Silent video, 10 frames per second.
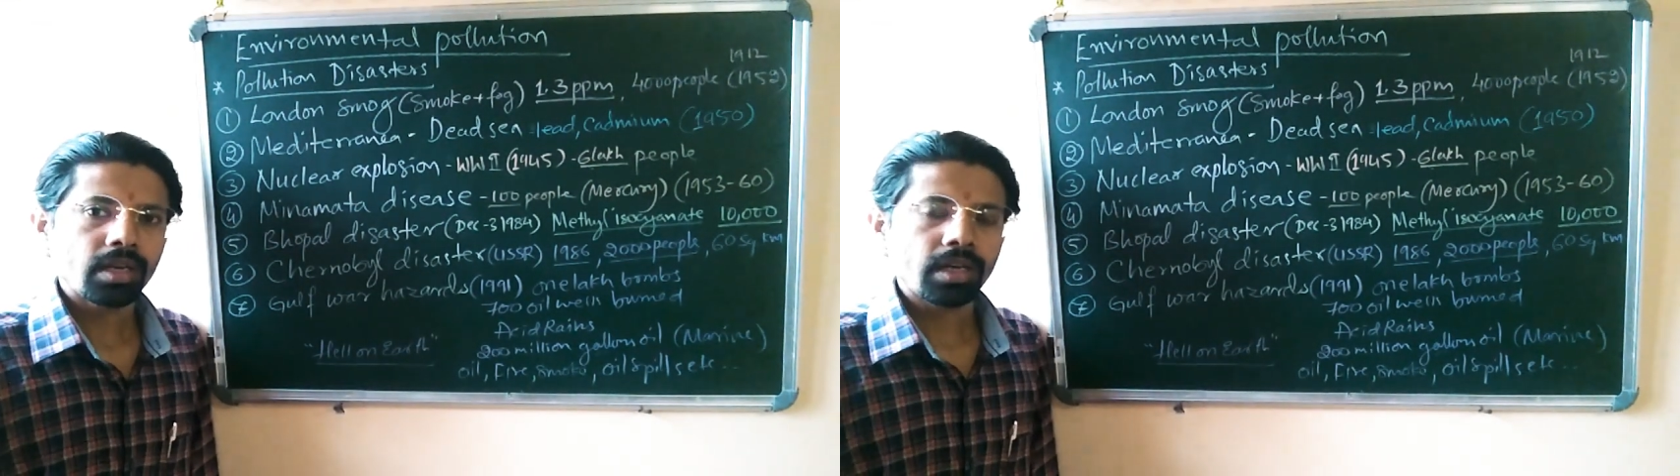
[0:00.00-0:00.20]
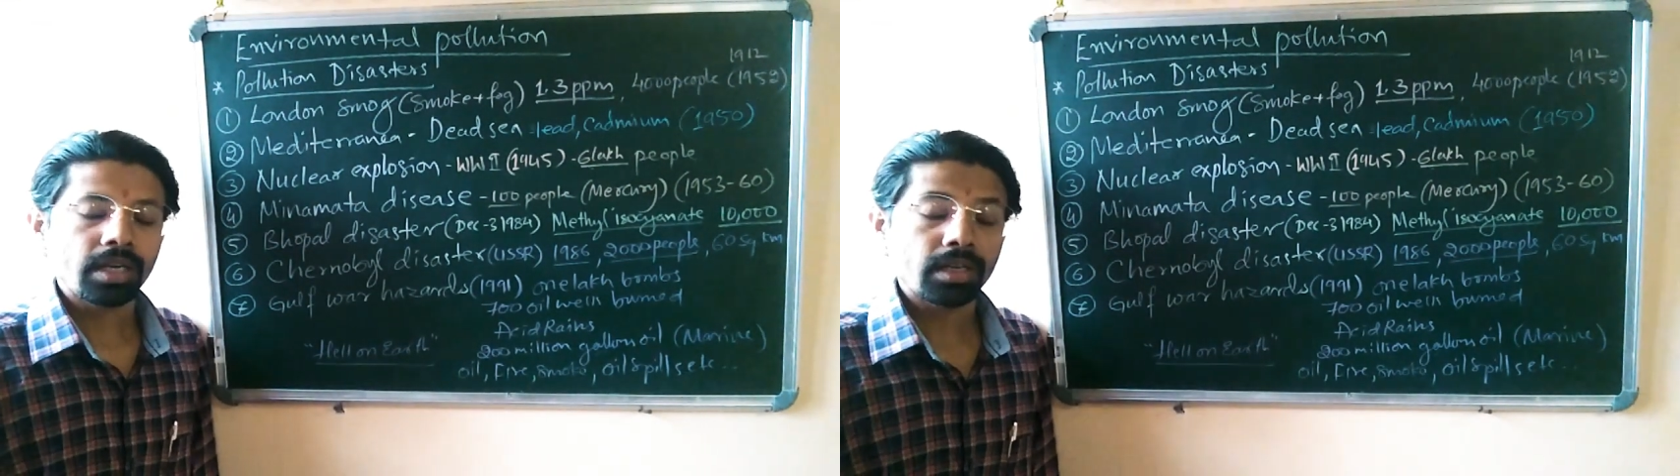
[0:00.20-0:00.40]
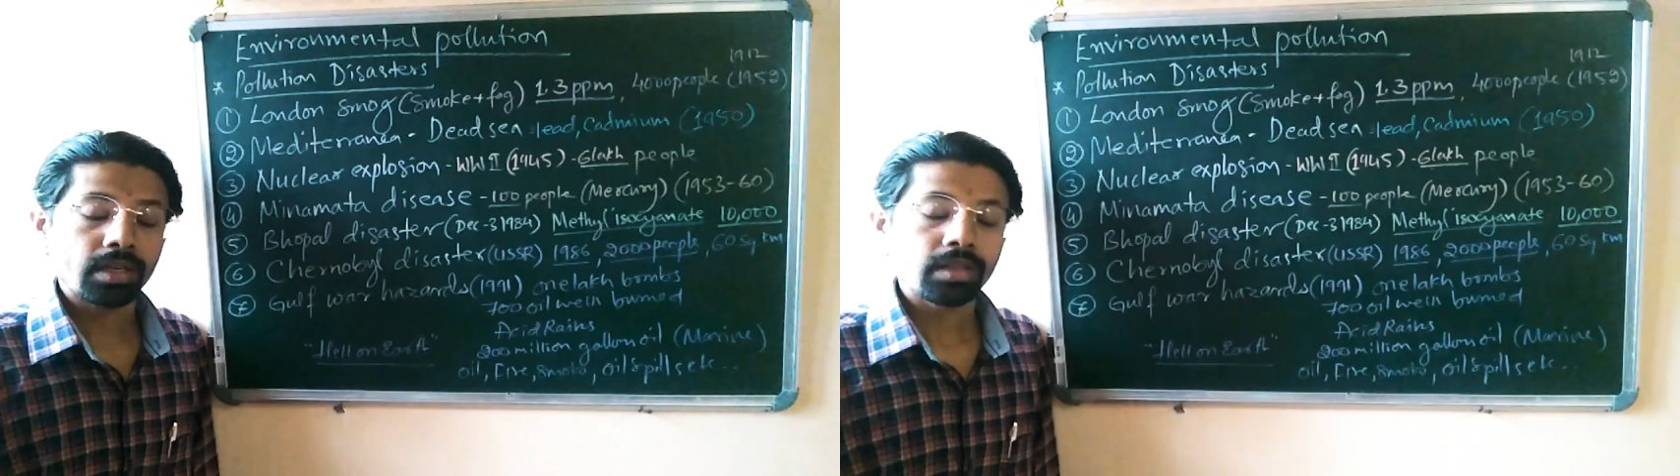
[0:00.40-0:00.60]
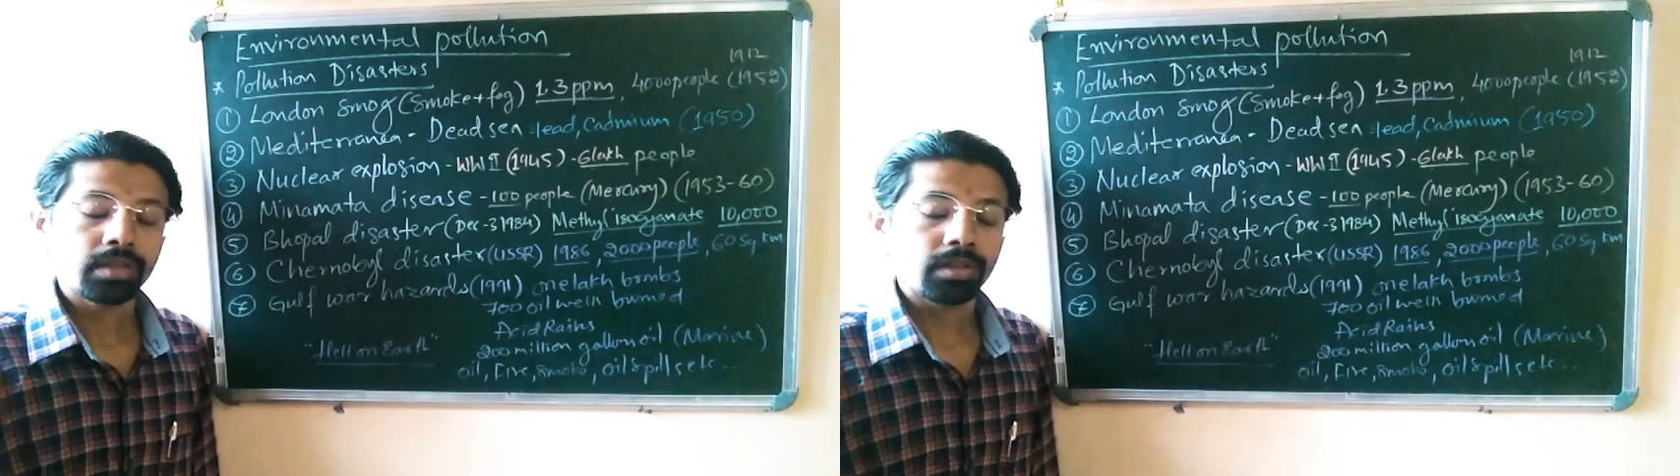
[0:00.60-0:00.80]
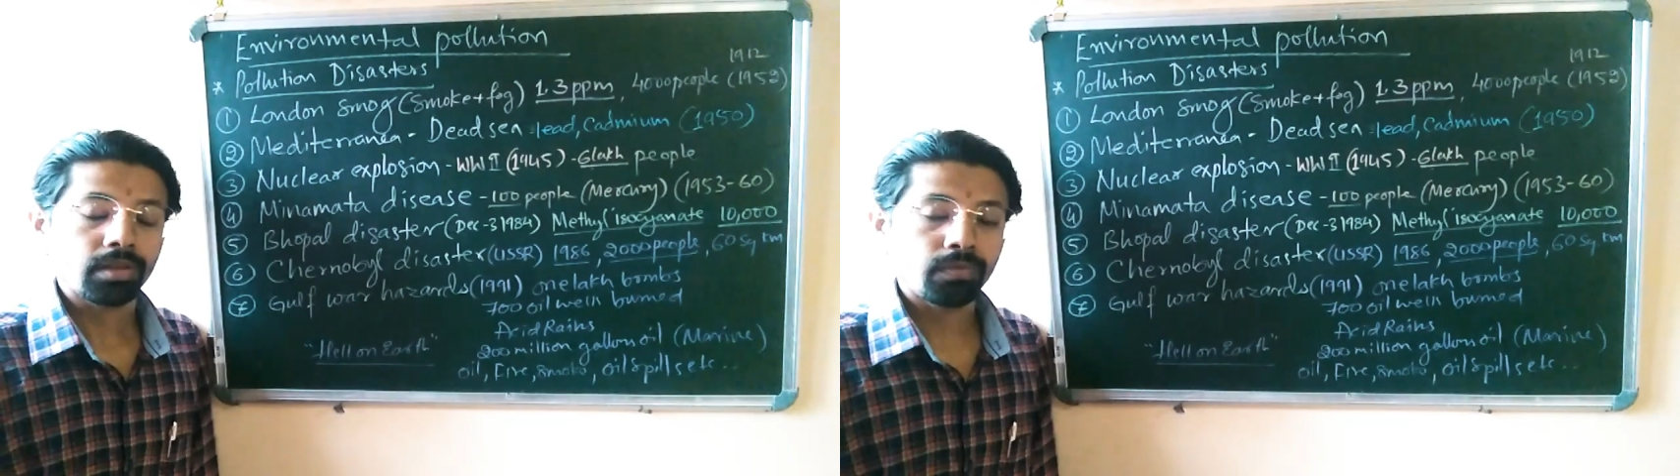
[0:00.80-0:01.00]
in
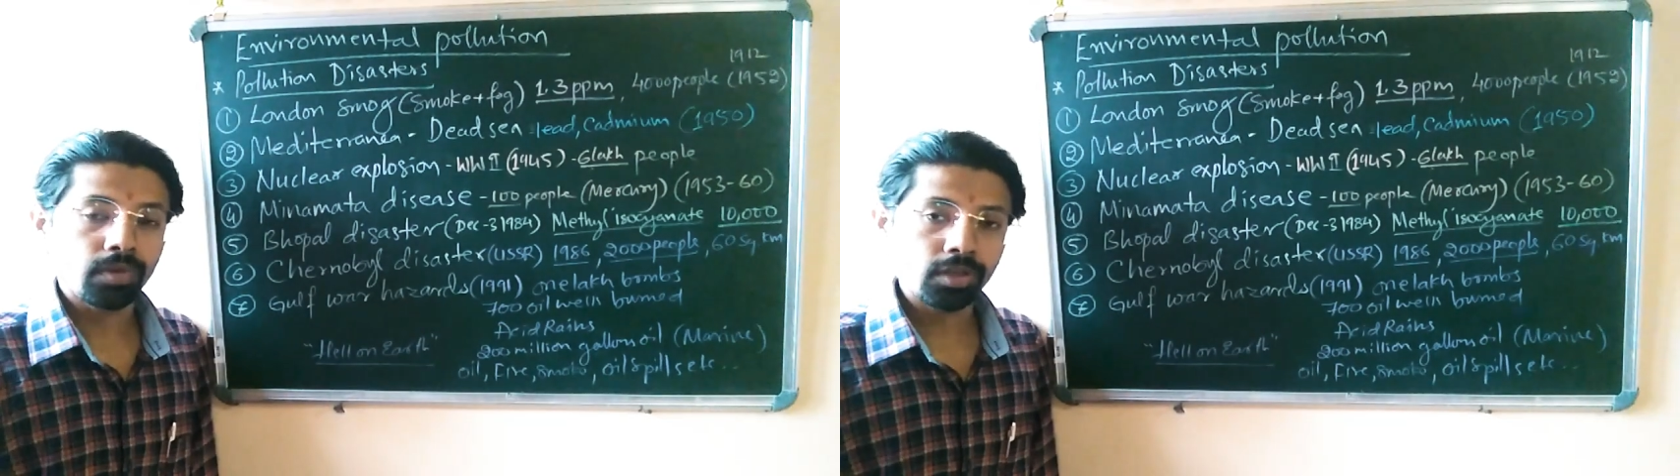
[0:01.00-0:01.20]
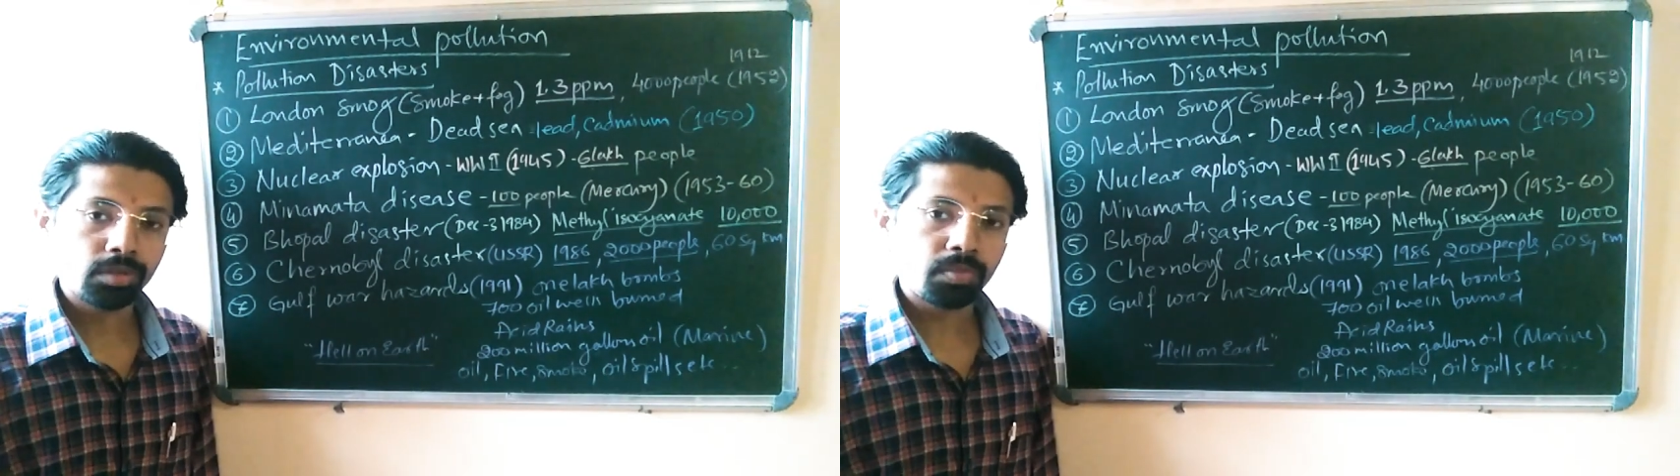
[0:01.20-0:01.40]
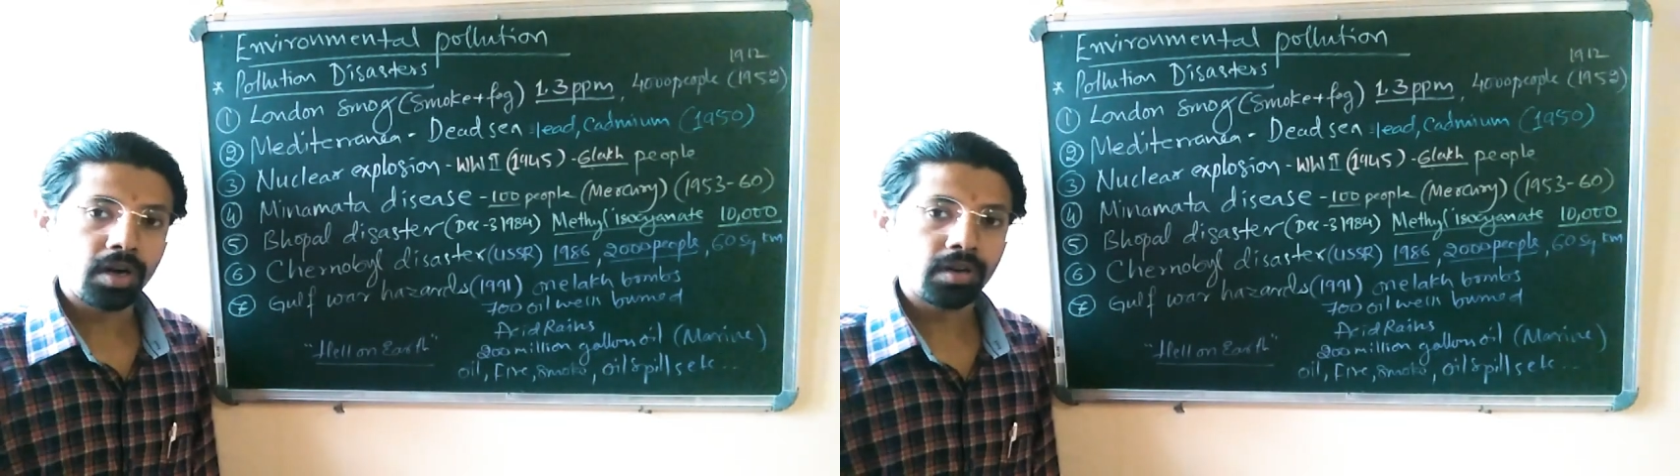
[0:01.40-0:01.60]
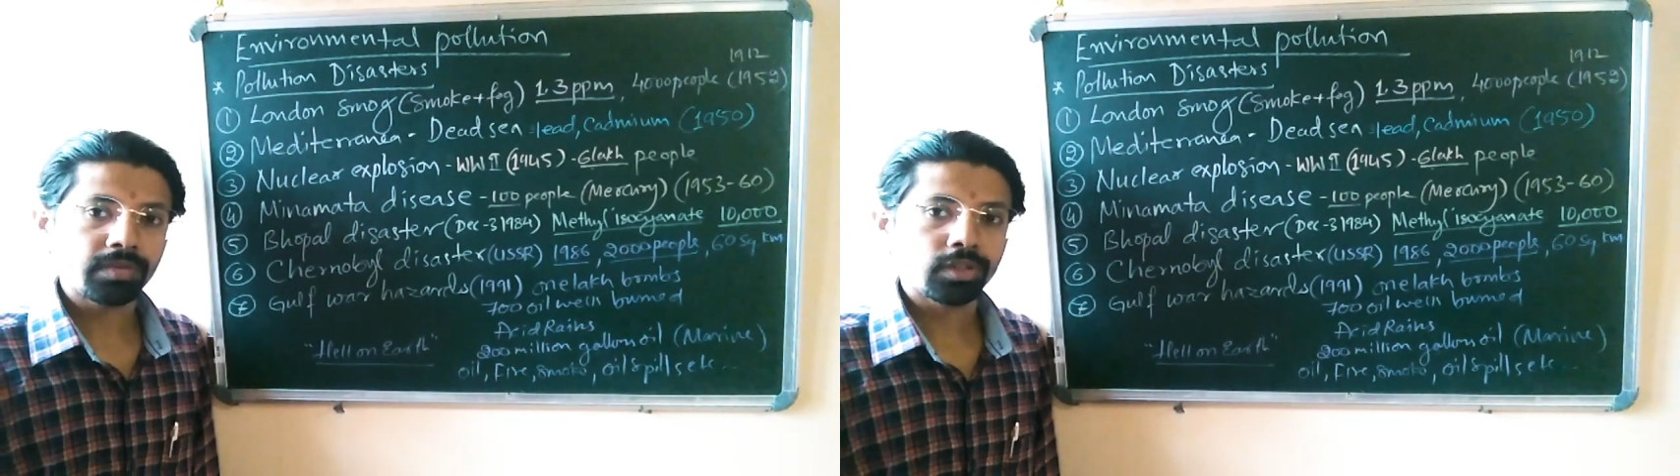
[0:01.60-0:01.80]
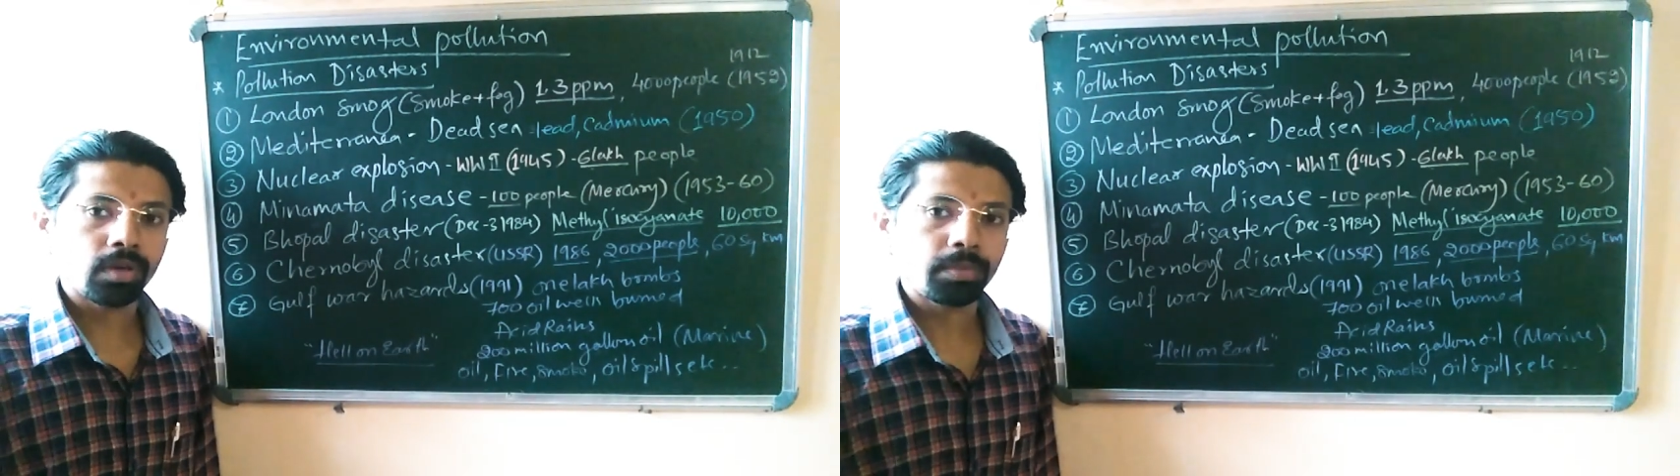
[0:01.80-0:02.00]
the first part of
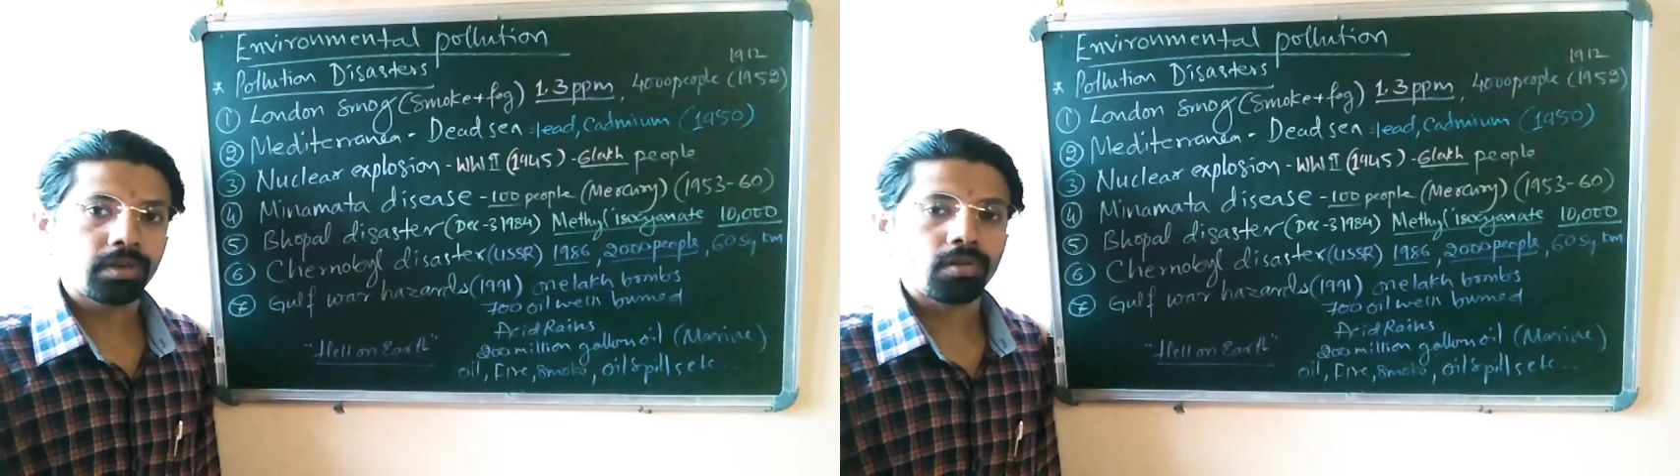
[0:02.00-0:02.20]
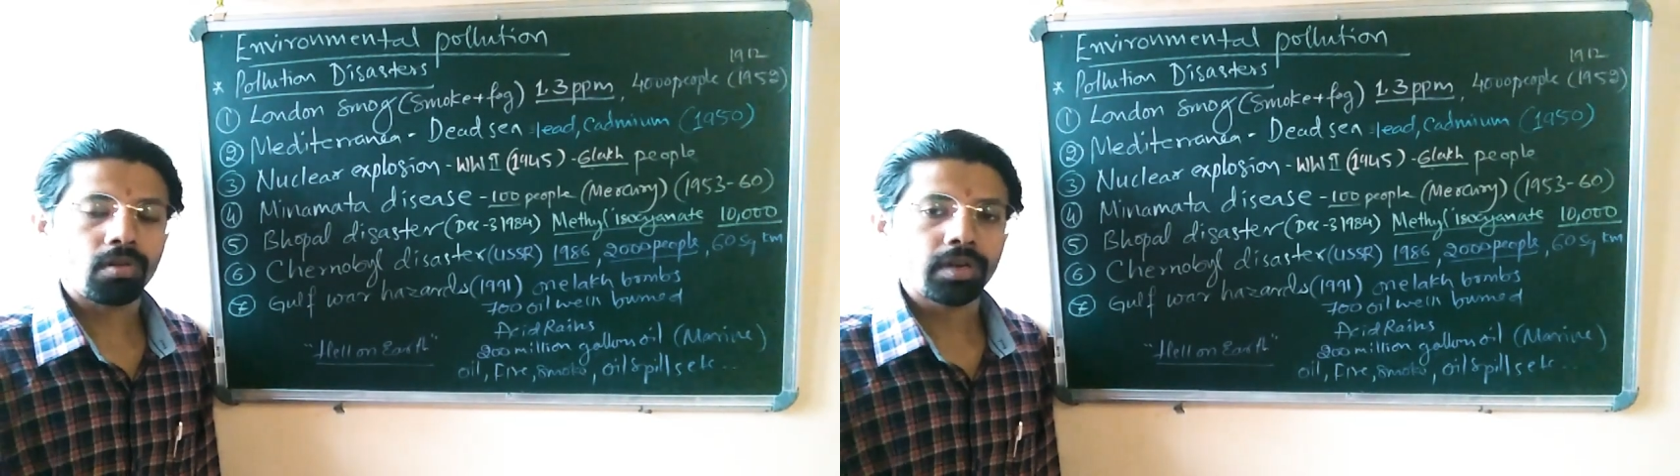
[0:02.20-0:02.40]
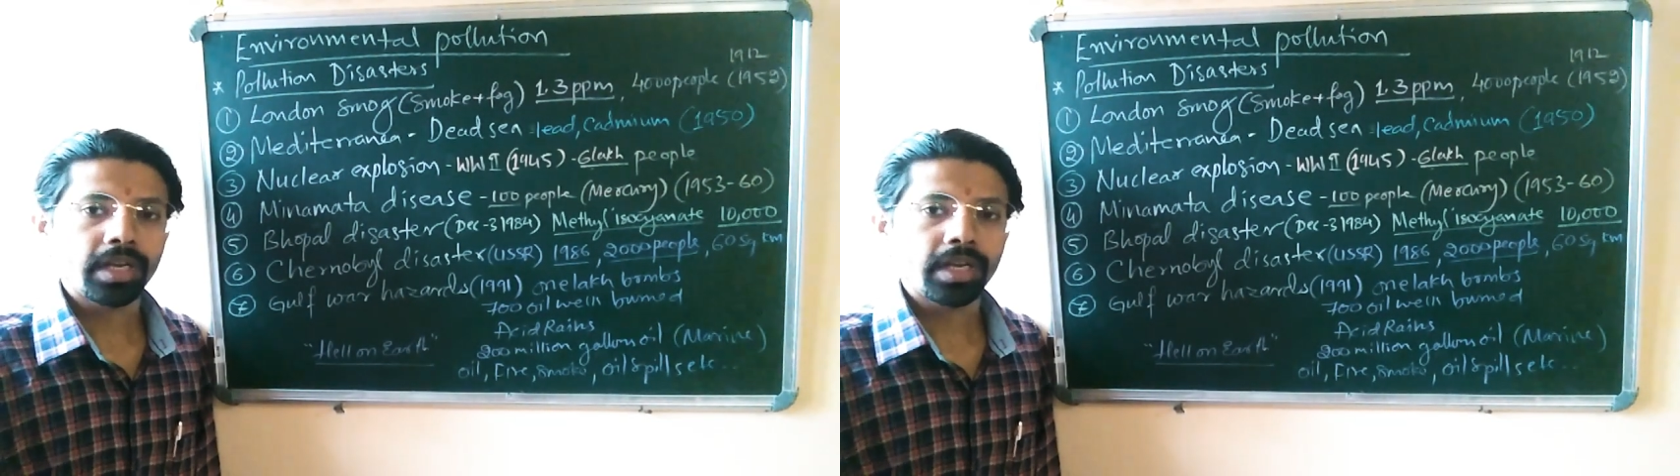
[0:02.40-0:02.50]
the topic called